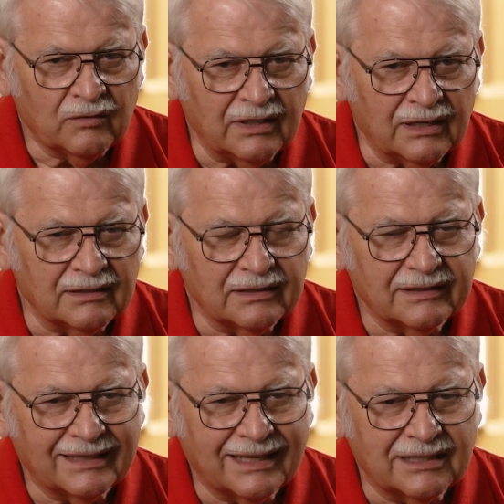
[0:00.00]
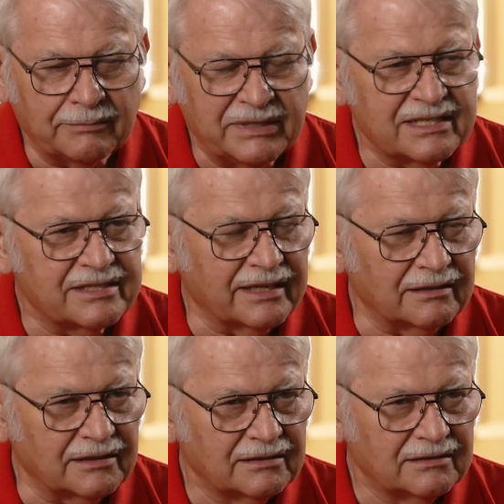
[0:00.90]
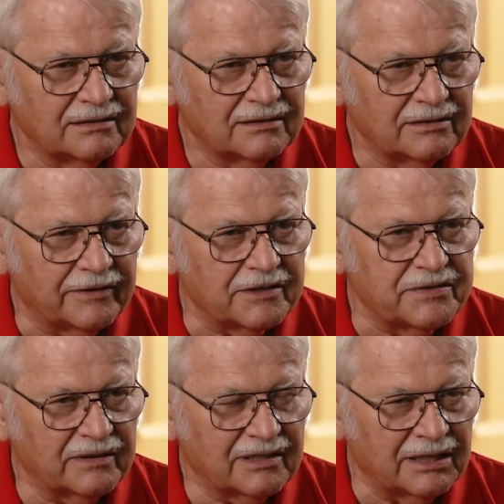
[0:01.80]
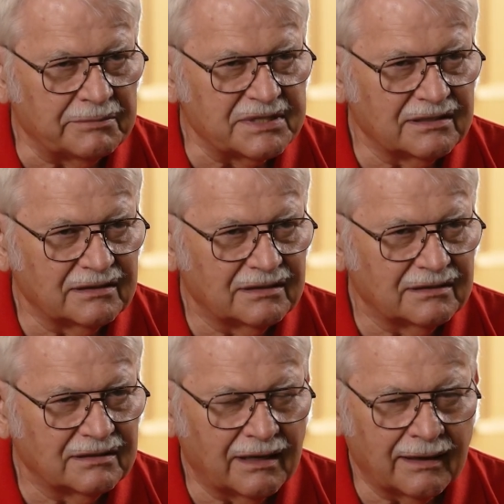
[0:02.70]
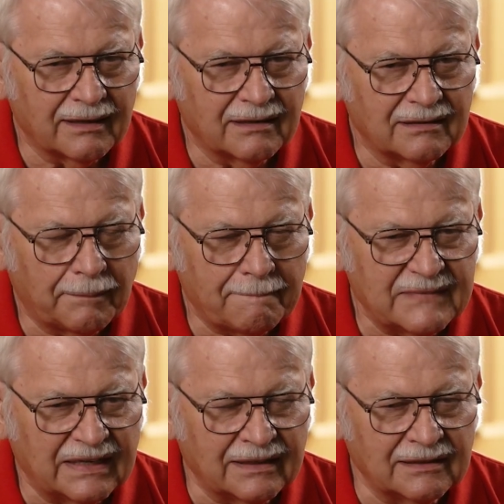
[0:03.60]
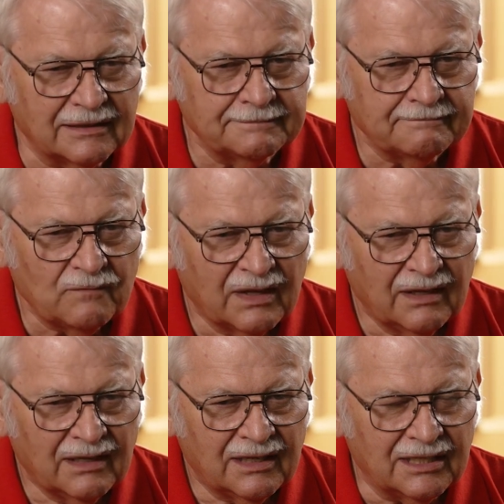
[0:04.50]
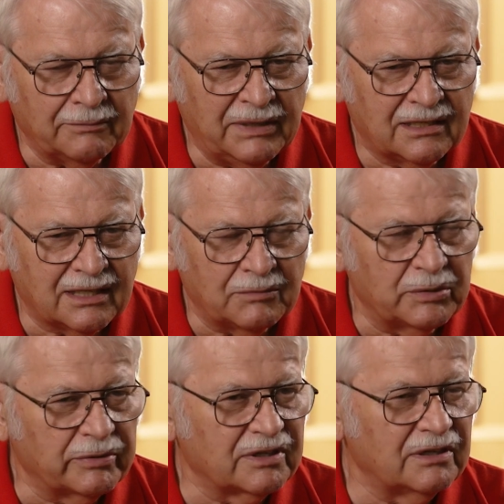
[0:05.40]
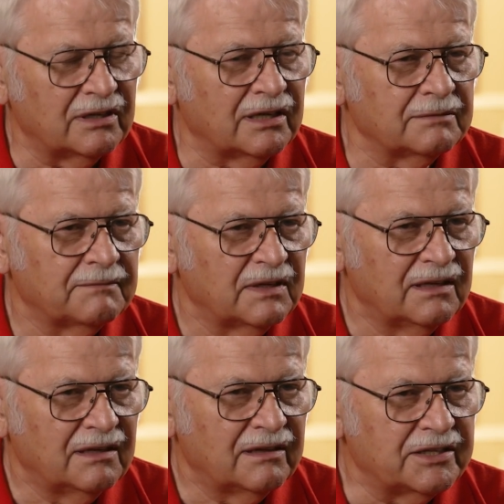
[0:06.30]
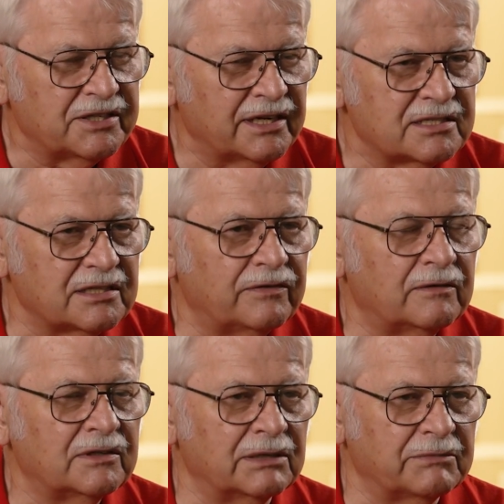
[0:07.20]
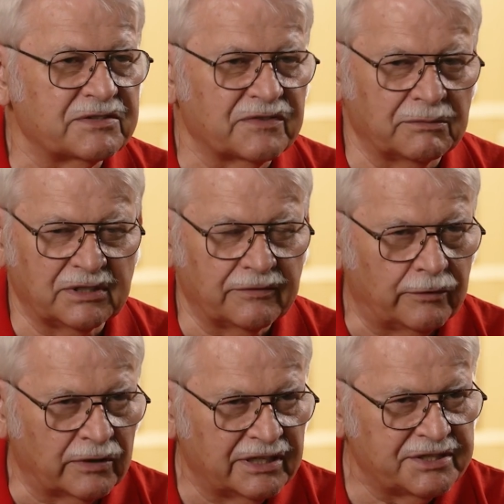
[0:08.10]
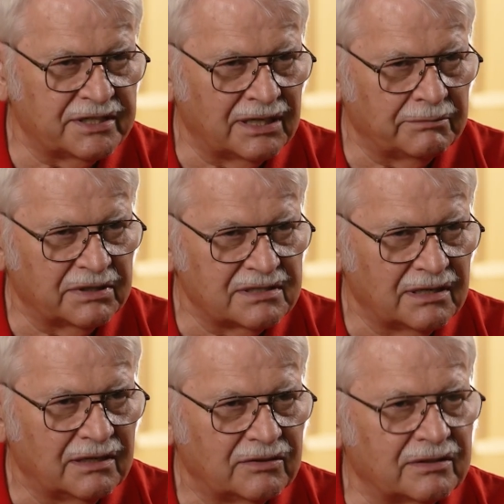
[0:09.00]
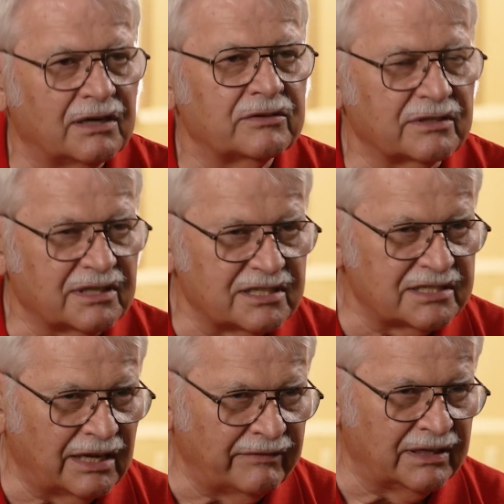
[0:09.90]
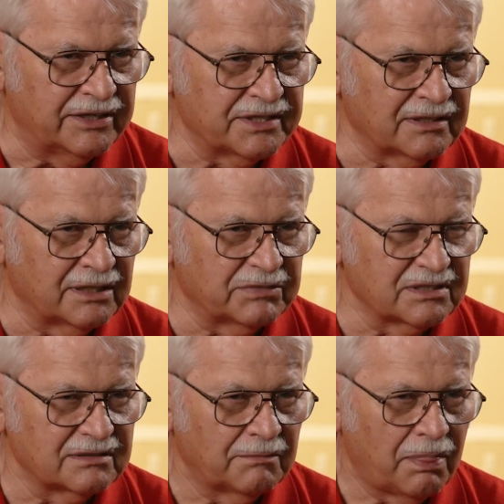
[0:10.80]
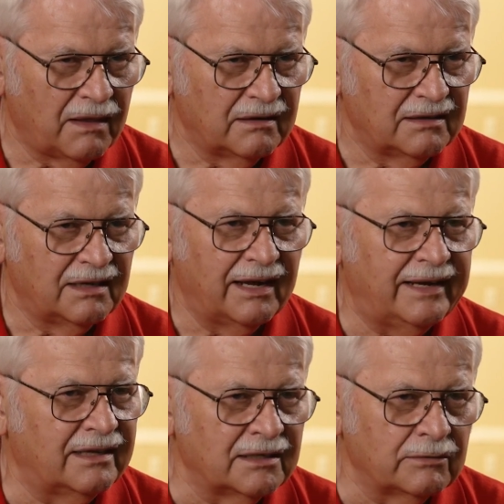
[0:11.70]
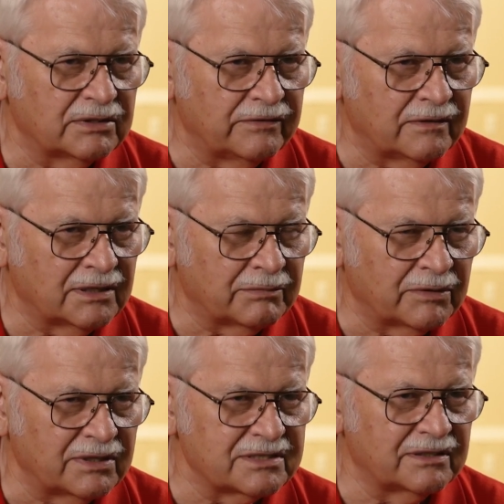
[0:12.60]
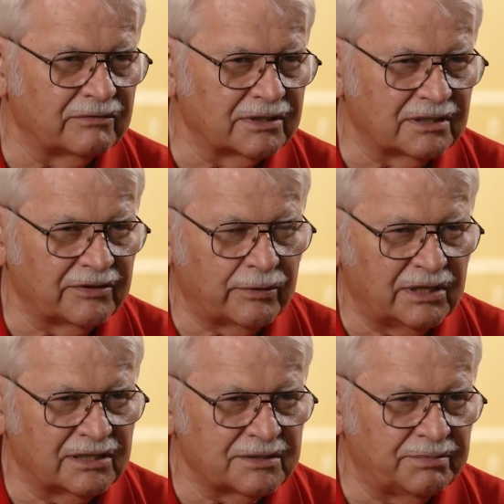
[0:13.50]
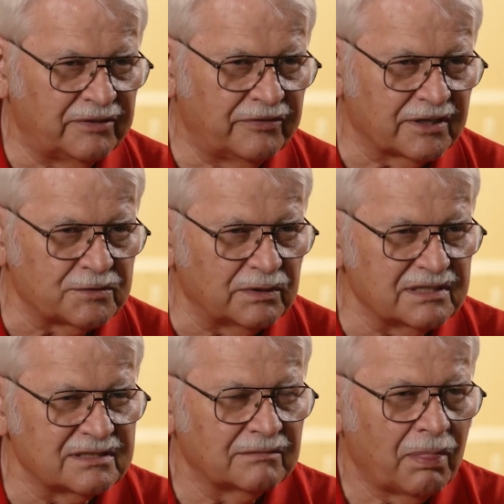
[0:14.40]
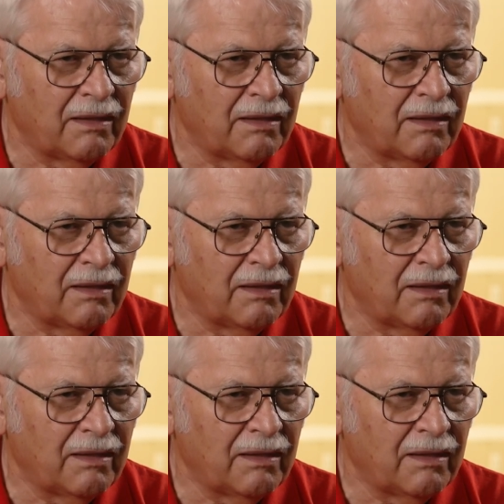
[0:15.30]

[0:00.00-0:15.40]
Well, I got the busy signal the first few times. Uh, and uh, in the meantime, while we were gone, they changed the phone numbers from the four digit numbers to now to the seven digit numbers. I didn't know what the phone number was, but the three digit prefix was.